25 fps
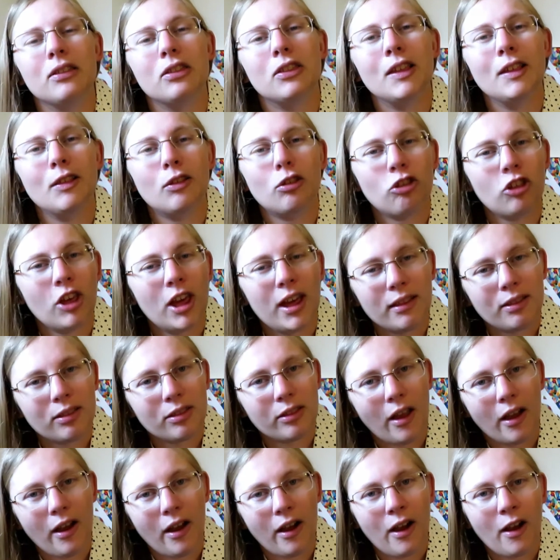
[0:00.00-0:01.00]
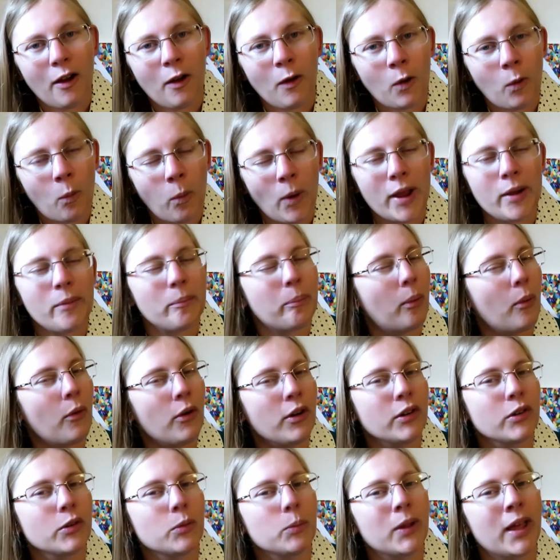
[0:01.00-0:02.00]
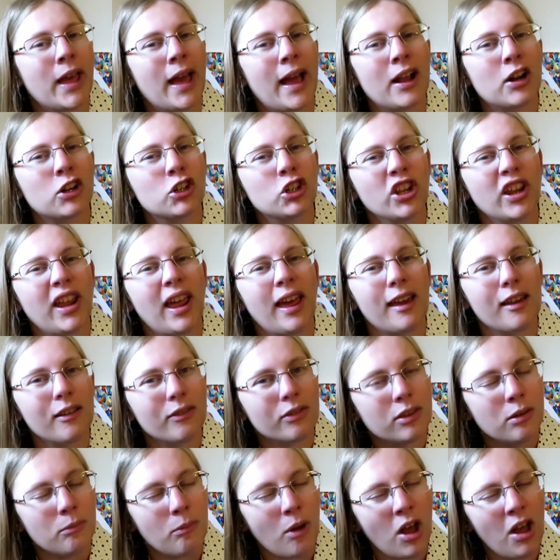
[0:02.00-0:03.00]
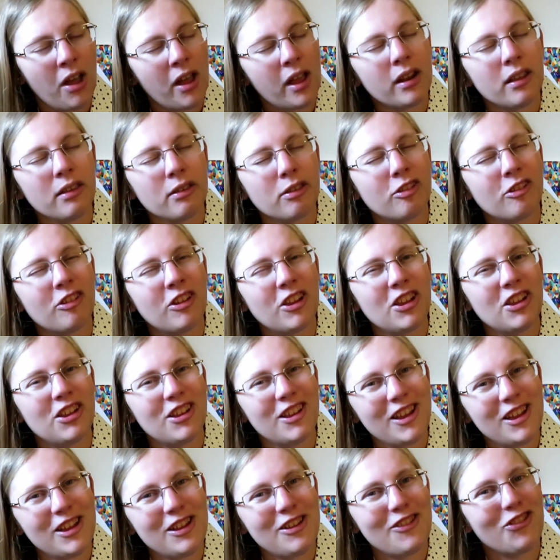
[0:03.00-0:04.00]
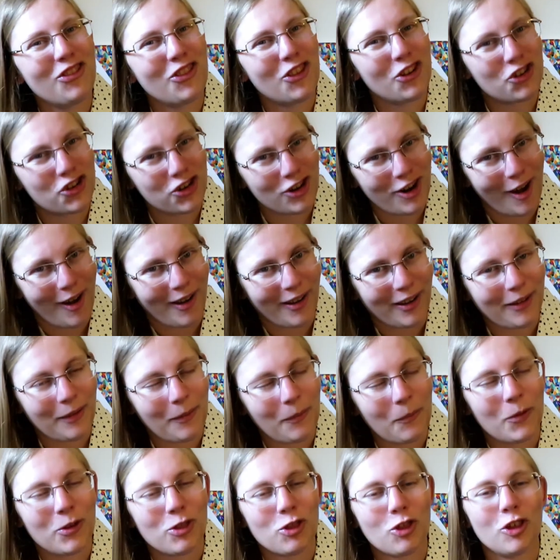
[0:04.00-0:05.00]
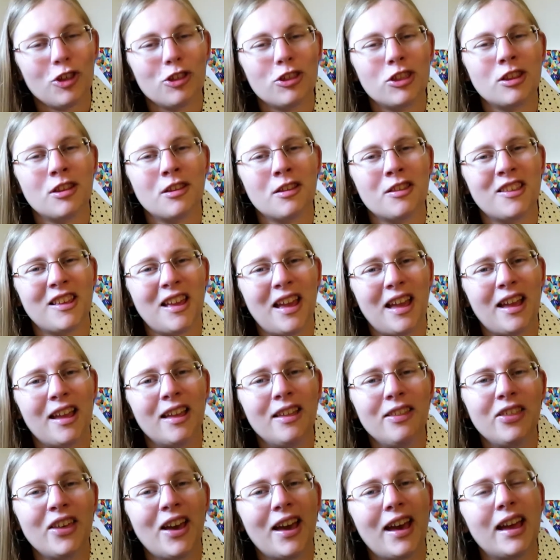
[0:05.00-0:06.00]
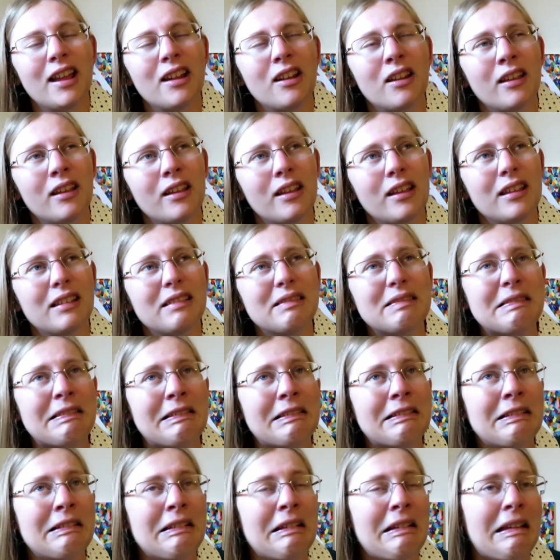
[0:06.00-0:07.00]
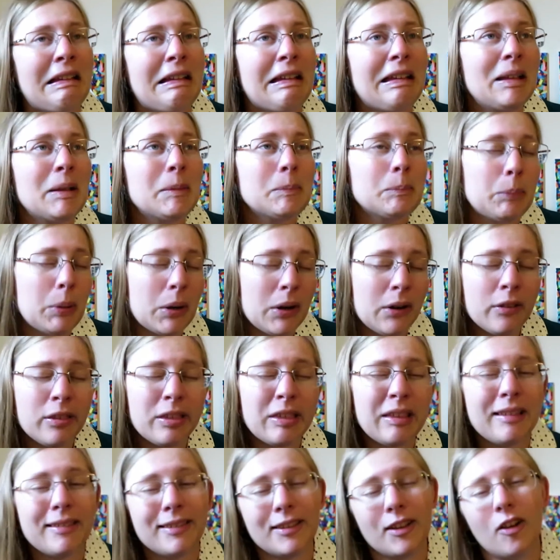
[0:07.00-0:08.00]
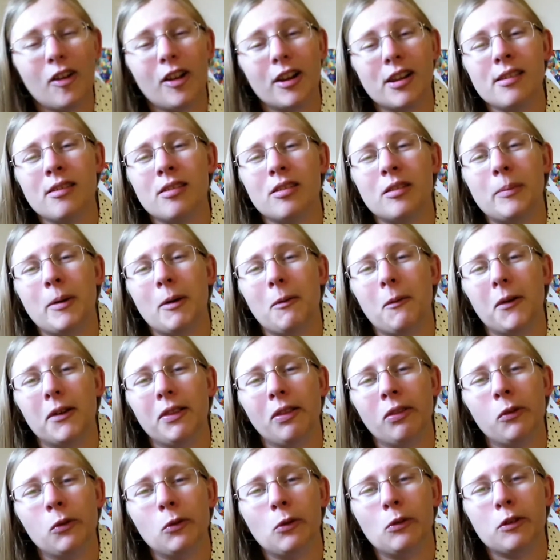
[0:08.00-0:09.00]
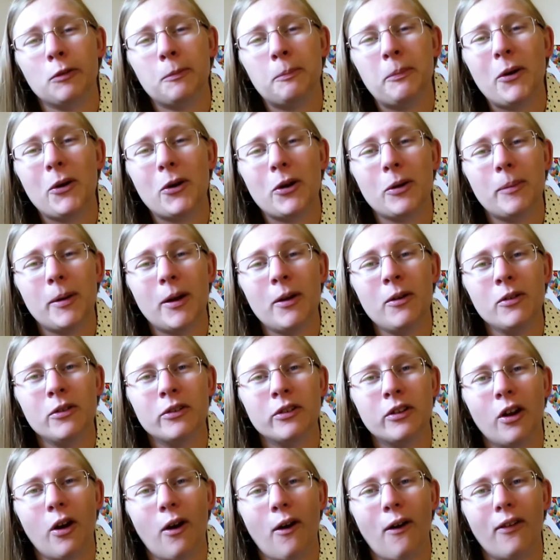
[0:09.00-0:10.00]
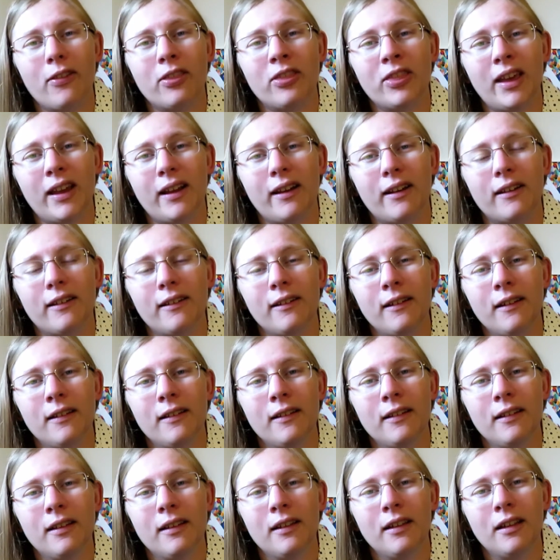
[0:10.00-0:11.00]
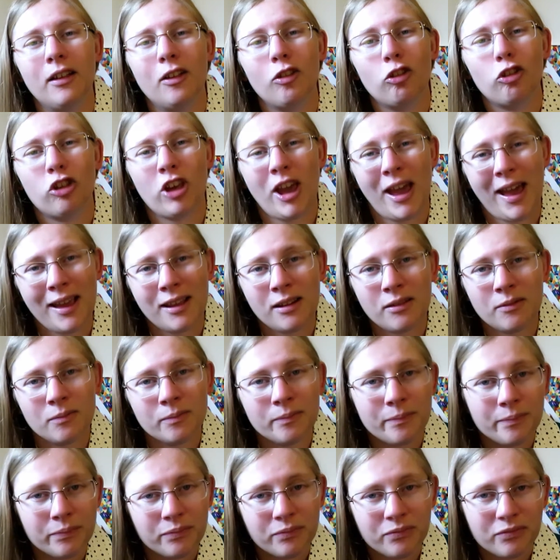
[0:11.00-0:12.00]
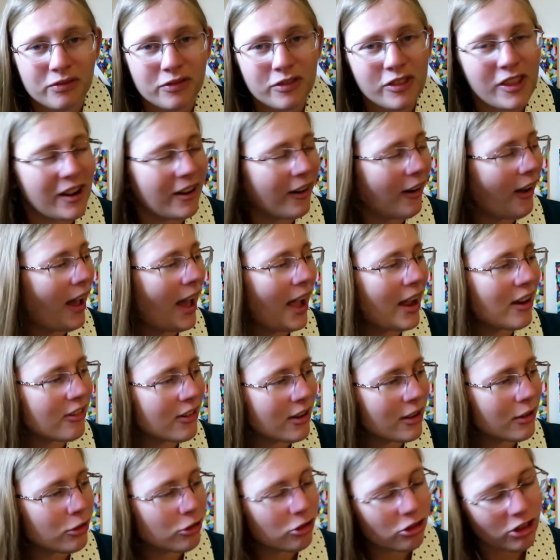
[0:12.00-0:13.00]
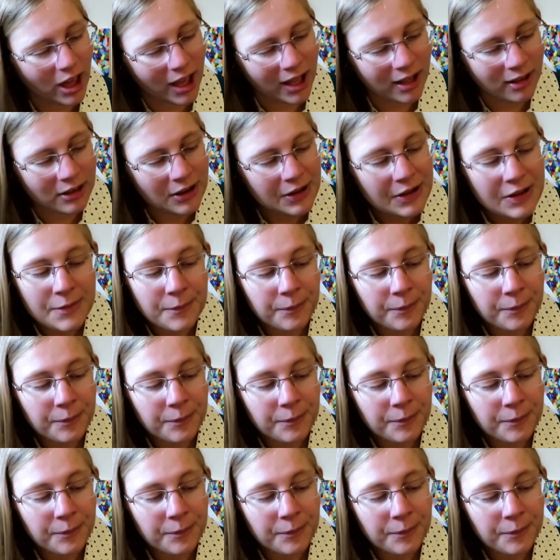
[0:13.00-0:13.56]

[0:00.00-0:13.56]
These chats are quite important. We actually have some honesty in the truck, which is to say that Percy is honest about what Luke spoke about on their chat, their Iris chat,